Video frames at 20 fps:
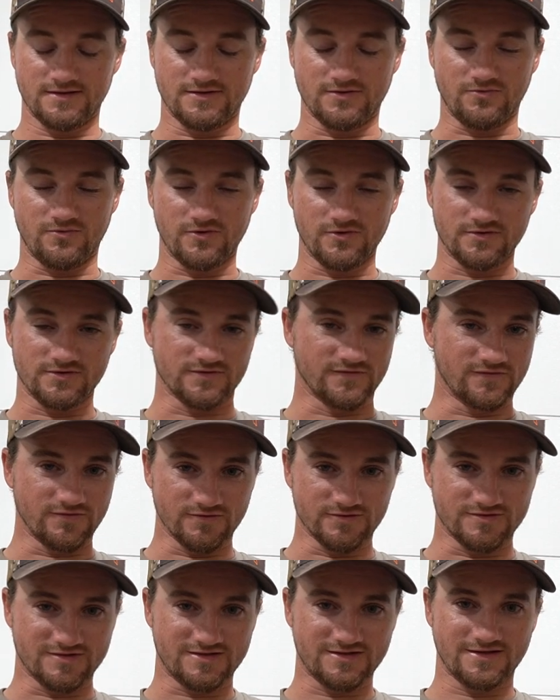The world is
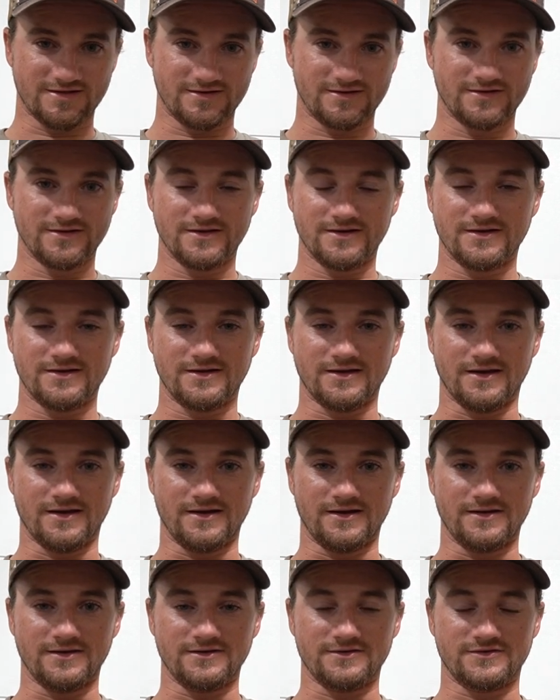full of sin,
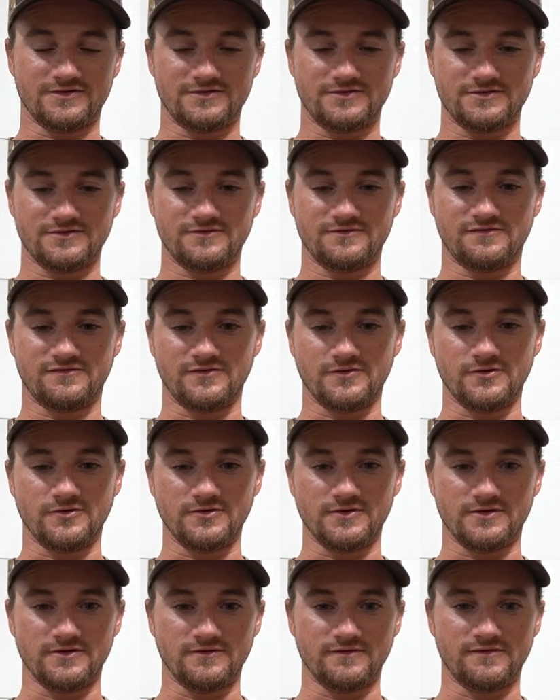and it's
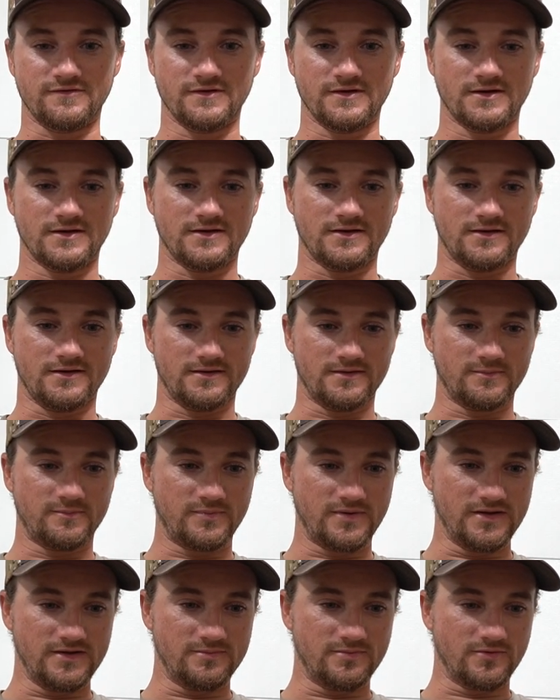full of
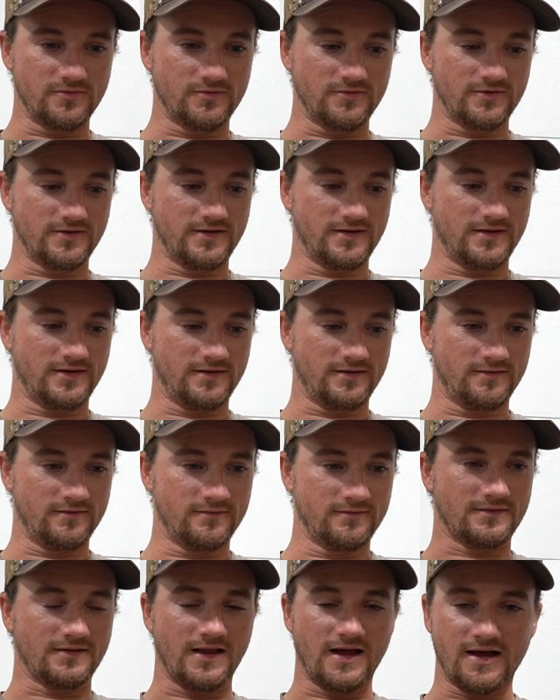people
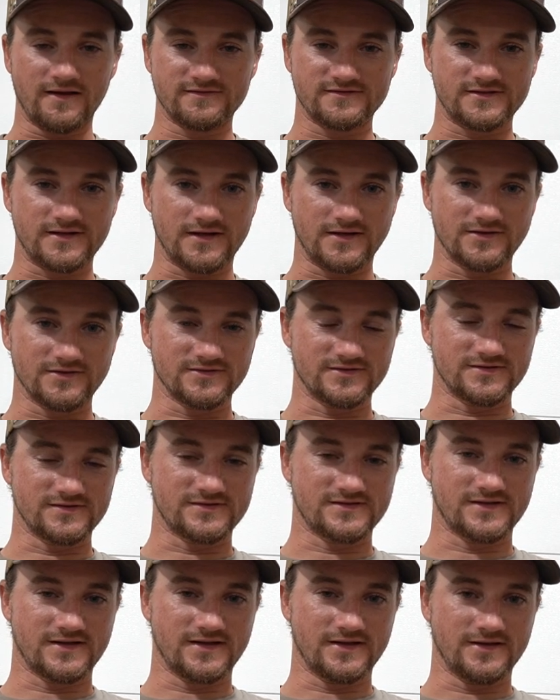and lifestyles that
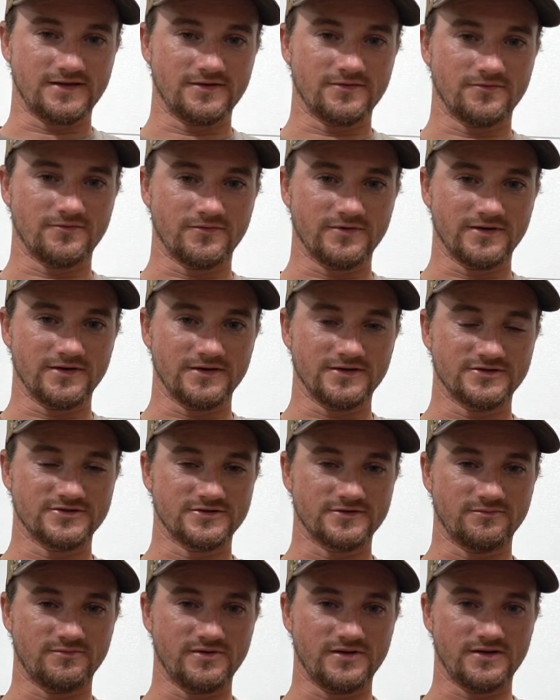say we
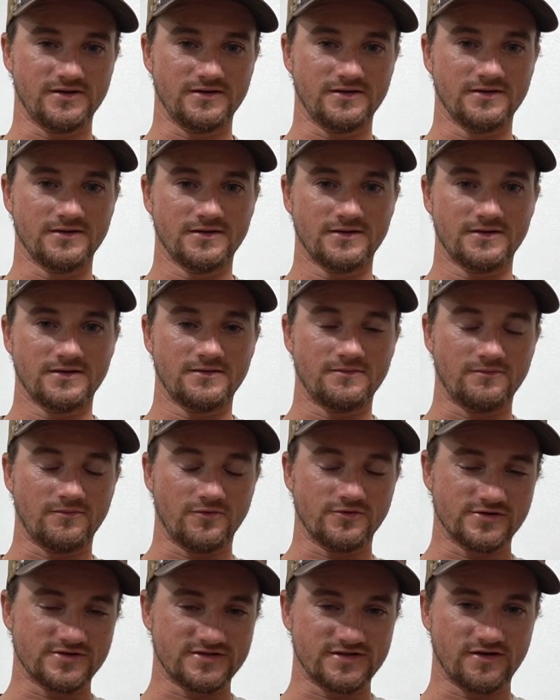should be
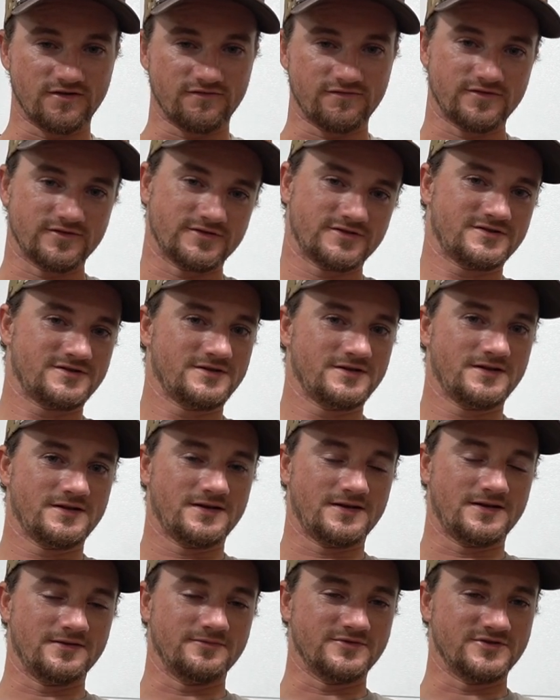more selfish
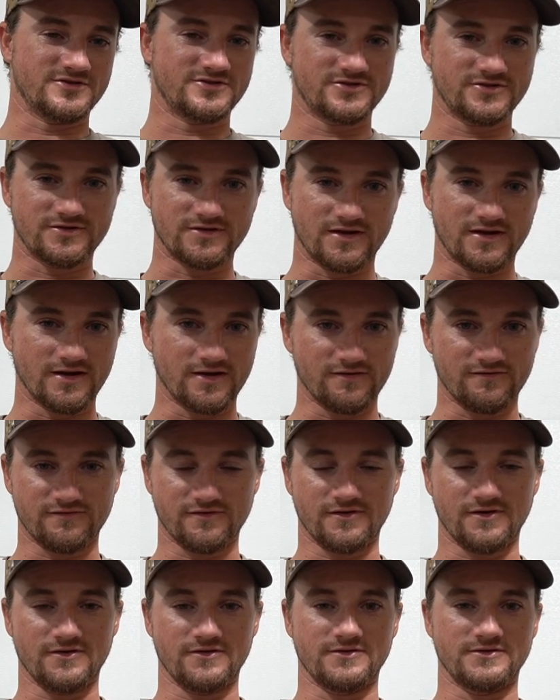and we shouldn't care
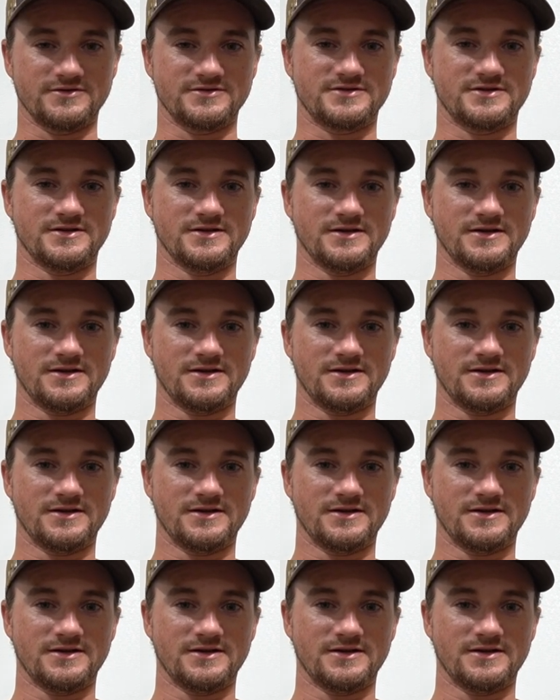for others